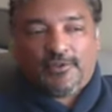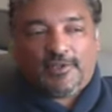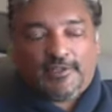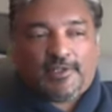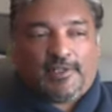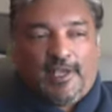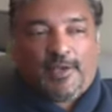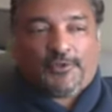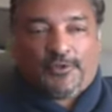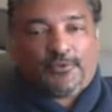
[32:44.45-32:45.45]
And I say, yeah,
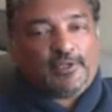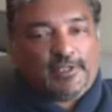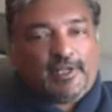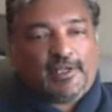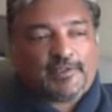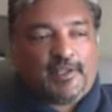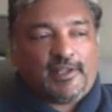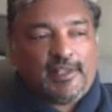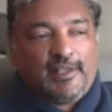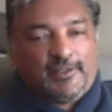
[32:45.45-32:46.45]
but you realize that
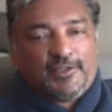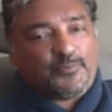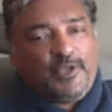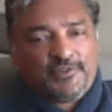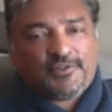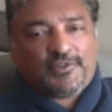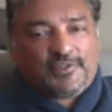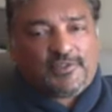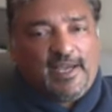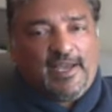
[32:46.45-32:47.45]
this patient is
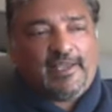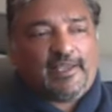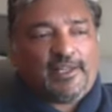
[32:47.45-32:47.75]
dying.